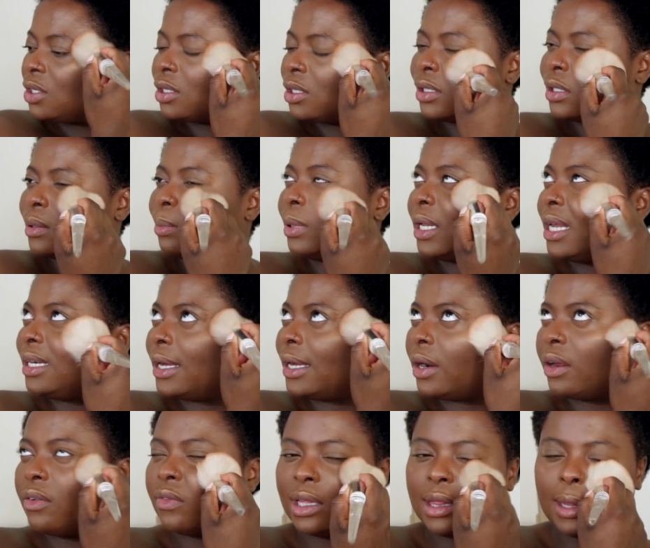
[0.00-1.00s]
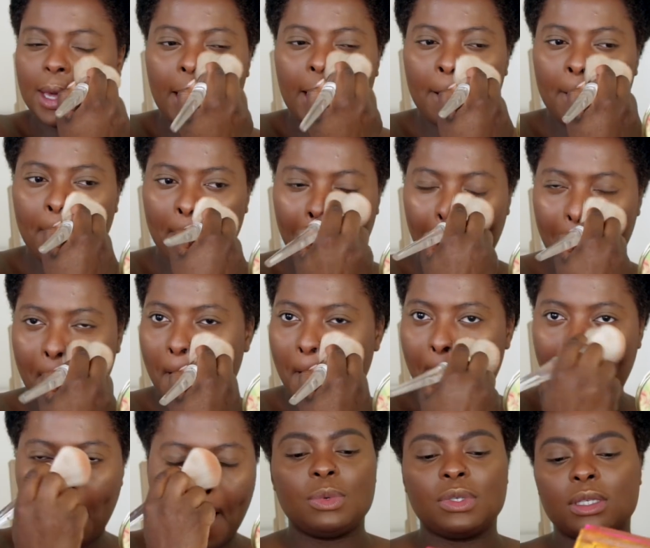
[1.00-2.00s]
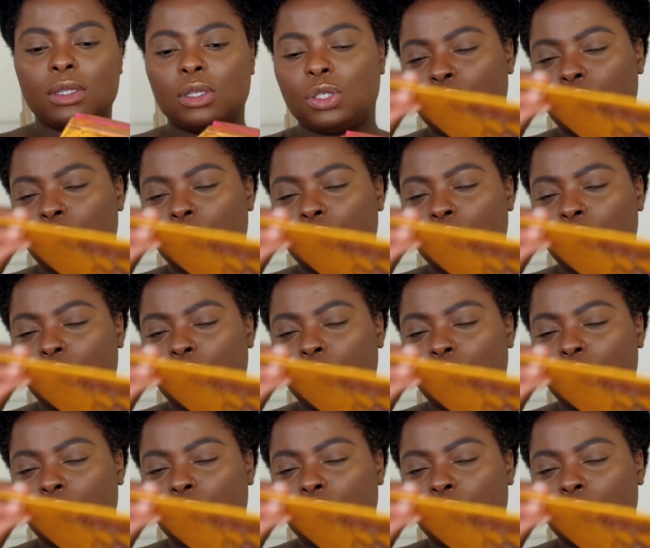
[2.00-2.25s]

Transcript: just to blend out everything. I'm using the